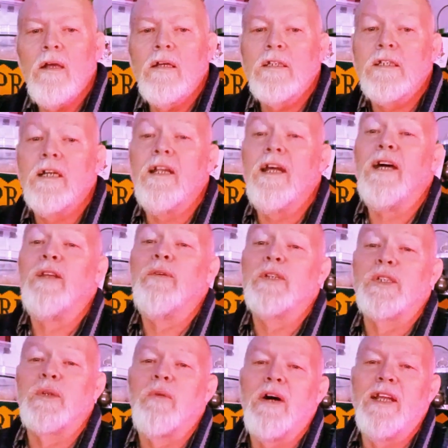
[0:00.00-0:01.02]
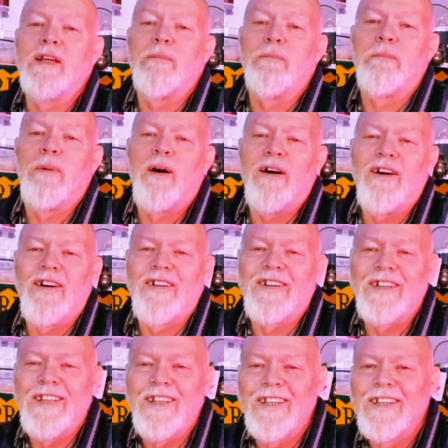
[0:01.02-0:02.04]
So that was quite a
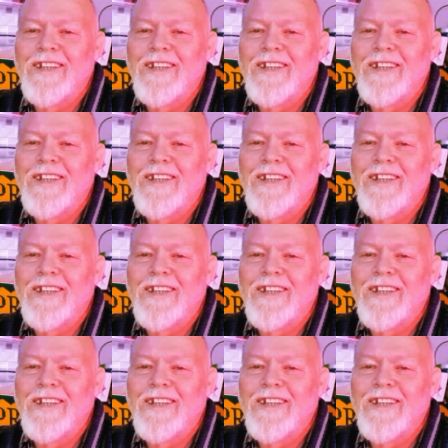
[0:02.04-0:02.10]
bargain.